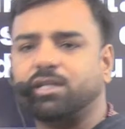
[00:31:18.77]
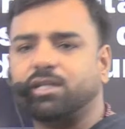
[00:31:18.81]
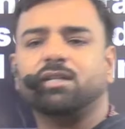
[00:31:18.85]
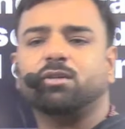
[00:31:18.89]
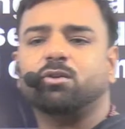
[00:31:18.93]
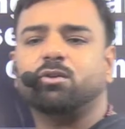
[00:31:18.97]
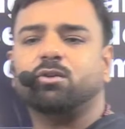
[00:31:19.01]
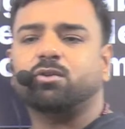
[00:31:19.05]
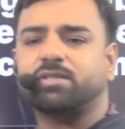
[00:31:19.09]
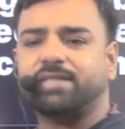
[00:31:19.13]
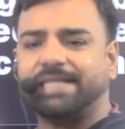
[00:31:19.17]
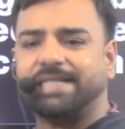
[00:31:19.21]

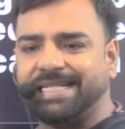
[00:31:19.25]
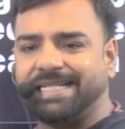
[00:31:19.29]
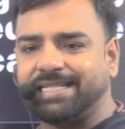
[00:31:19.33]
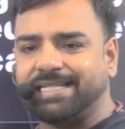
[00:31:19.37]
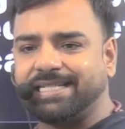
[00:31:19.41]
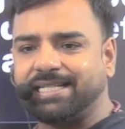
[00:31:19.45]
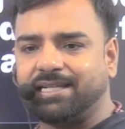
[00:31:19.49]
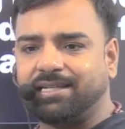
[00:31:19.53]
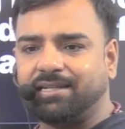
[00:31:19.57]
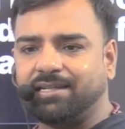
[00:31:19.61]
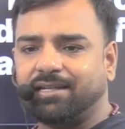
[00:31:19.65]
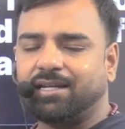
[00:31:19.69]
looks
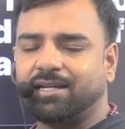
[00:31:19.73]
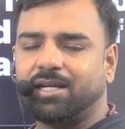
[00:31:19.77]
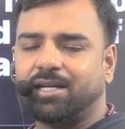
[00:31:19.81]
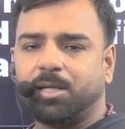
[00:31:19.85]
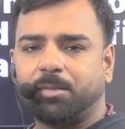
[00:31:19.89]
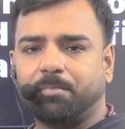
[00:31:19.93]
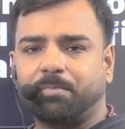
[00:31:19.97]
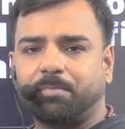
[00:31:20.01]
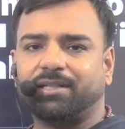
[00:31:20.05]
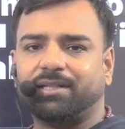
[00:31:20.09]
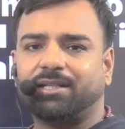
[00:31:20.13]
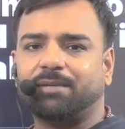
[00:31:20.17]
easy,
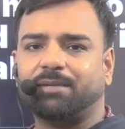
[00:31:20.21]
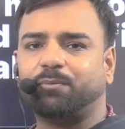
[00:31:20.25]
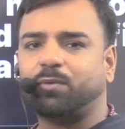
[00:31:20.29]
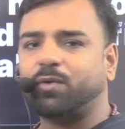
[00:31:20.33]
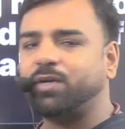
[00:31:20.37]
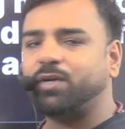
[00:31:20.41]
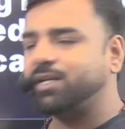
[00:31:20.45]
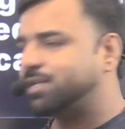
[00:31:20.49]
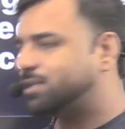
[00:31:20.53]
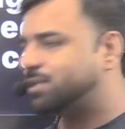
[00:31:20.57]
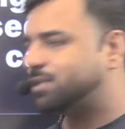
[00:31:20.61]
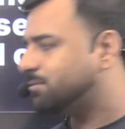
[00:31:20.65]
but the
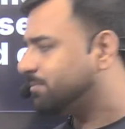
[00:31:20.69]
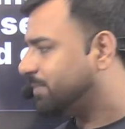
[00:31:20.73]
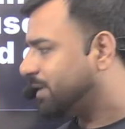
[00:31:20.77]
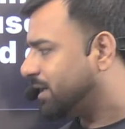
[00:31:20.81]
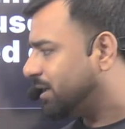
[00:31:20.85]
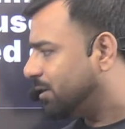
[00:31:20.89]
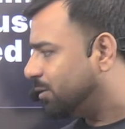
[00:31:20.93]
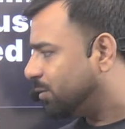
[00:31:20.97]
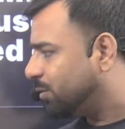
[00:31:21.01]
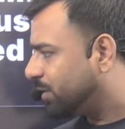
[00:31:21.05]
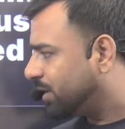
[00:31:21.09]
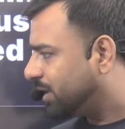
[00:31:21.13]
point is, by
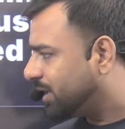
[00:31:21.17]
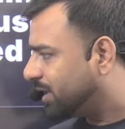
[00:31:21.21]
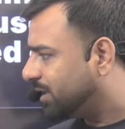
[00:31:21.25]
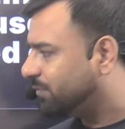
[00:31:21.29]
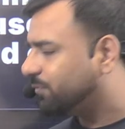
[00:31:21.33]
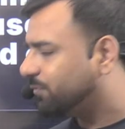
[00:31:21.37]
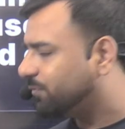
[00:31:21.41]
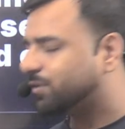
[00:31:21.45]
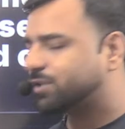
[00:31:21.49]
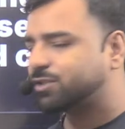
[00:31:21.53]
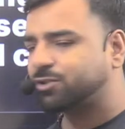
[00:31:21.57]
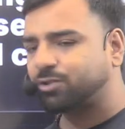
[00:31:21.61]
looking at the
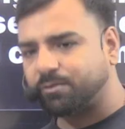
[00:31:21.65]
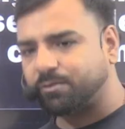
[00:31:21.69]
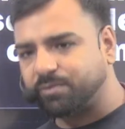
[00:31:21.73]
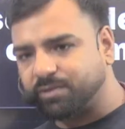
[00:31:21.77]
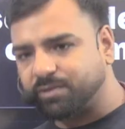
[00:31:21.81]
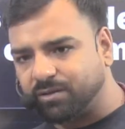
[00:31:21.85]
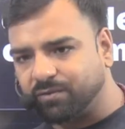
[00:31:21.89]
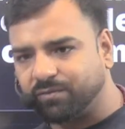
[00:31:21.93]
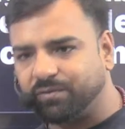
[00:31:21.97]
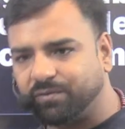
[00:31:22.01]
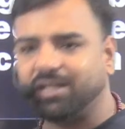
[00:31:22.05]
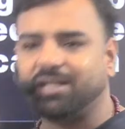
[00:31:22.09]
first
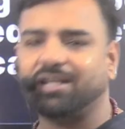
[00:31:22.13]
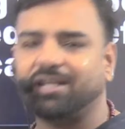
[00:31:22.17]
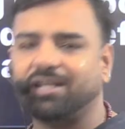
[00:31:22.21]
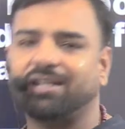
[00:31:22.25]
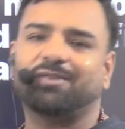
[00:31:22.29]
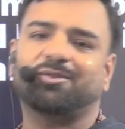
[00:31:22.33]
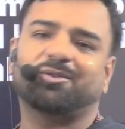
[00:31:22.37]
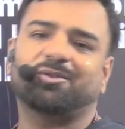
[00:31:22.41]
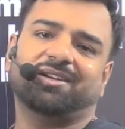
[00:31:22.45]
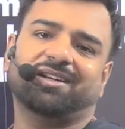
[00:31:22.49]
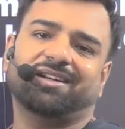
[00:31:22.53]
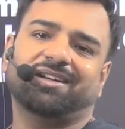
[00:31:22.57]
option we click
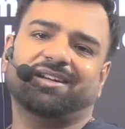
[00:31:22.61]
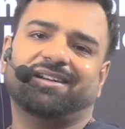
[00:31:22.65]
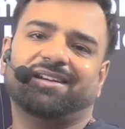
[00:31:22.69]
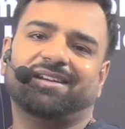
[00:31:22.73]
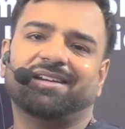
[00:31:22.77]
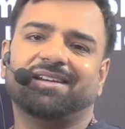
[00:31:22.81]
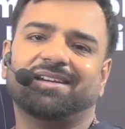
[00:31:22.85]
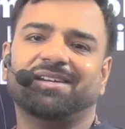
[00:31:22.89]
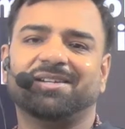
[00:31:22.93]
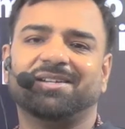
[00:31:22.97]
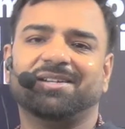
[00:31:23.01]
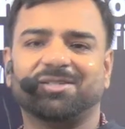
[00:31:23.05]
on it.
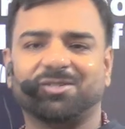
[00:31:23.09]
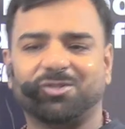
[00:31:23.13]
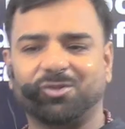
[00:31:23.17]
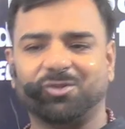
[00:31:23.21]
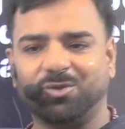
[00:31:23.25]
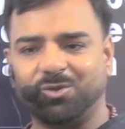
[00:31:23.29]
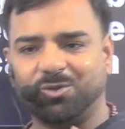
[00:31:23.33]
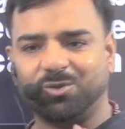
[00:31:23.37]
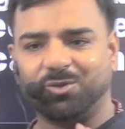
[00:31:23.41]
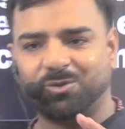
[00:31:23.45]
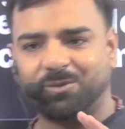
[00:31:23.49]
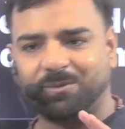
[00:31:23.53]

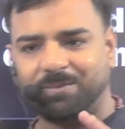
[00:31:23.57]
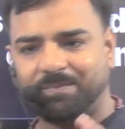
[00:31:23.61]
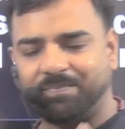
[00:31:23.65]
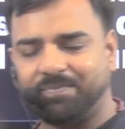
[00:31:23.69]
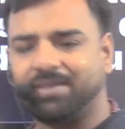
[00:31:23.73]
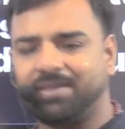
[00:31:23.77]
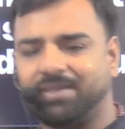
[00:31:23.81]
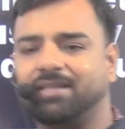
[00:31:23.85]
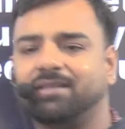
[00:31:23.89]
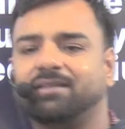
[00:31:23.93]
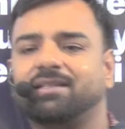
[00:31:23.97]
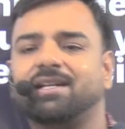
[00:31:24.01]
So
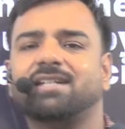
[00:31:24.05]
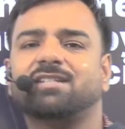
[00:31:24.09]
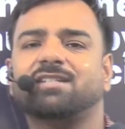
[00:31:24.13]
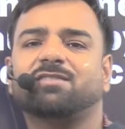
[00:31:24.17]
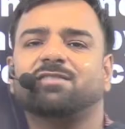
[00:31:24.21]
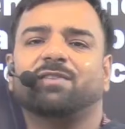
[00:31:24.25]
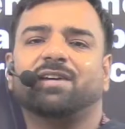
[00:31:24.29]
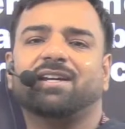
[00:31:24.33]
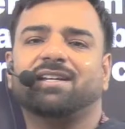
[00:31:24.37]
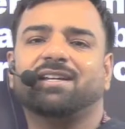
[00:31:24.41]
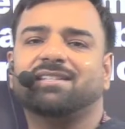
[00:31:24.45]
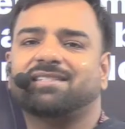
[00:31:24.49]
that's
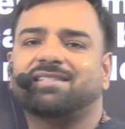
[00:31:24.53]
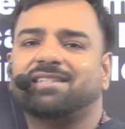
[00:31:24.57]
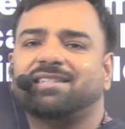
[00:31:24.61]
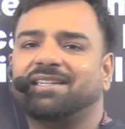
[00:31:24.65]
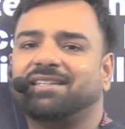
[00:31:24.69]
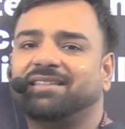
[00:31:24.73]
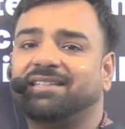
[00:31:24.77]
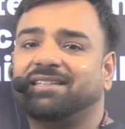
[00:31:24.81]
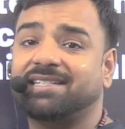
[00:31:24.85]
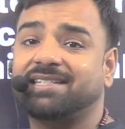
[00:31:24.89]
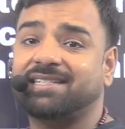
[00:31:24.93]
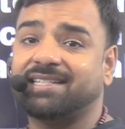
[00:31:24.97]
why I say
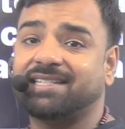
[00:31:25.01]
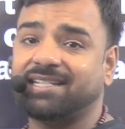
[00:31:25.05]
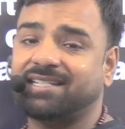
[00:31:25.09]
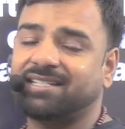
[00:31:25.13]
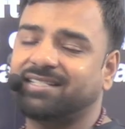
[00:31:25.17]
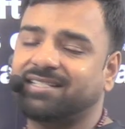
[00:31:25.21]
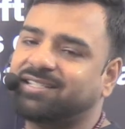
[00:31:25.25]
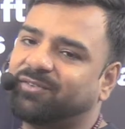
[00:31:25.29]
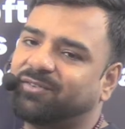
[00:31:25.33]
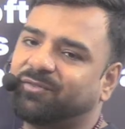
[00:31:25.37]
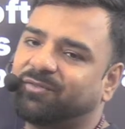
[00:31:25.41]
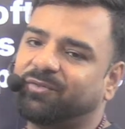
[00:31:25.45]
these
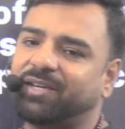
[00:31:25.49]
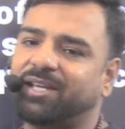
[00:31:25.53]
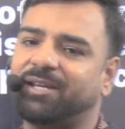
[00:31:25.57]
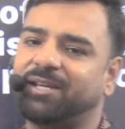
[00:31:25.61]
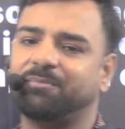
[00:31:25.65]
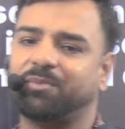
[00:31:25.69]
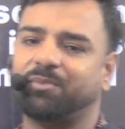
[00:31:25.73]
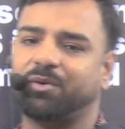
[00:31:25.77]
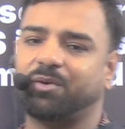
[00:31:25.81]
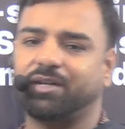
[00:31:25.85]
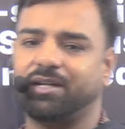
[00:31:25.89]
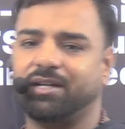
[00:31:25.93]
sessions are very
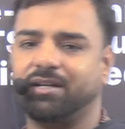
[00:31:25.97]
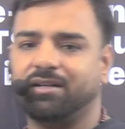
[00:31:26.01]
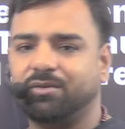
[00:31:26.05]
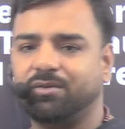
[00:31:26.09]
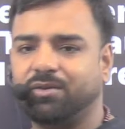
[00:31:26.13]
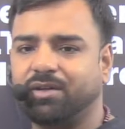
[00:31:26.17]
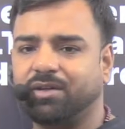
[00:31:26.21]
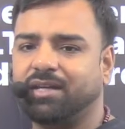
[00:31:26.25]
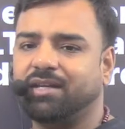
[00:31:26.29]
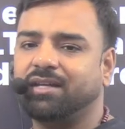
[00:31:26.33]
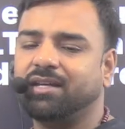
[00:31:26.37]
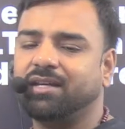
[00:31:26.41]
important.
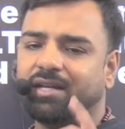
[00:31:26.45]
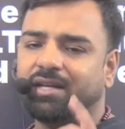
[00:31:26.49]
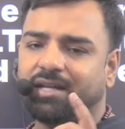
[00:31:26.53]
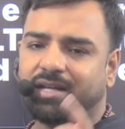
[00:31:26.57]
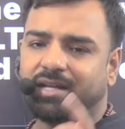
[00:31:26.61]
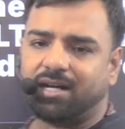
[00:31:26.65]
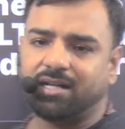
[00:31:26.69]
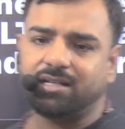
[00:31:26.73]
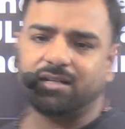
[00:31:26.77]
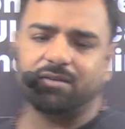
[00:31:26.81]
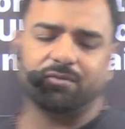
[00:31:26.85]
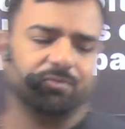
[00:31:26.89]
Okay.
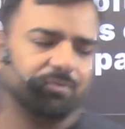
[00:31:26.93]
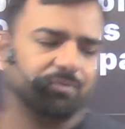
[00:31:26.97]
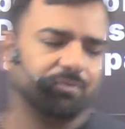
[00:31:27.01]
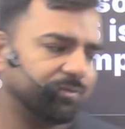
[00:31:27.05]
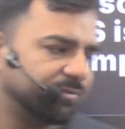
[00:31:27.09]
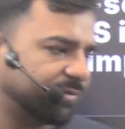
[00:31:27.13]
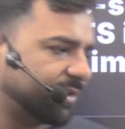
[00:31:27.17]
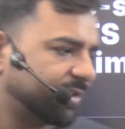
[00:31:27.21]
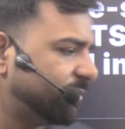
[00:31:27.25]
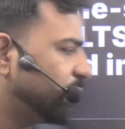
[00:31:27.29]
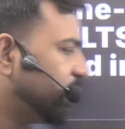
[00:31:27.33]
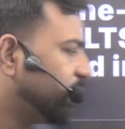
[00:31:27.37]
Acha,
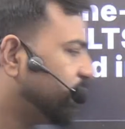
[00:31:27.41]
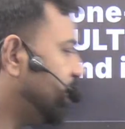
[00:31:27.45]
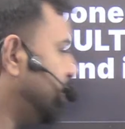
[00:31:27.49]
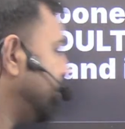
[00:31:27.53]
one more thing.